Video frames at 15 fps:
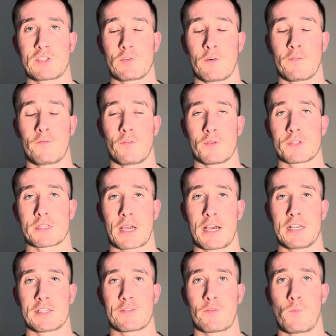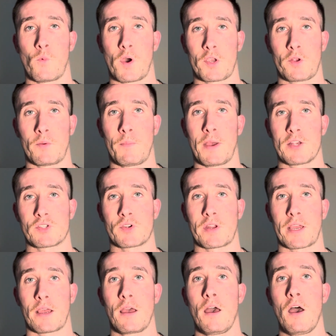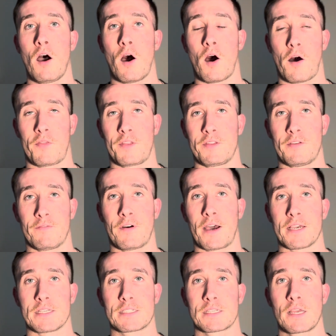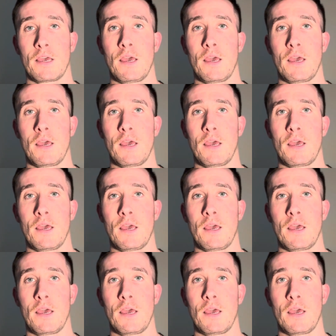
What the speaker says: to a full size from what you're measuring on the device.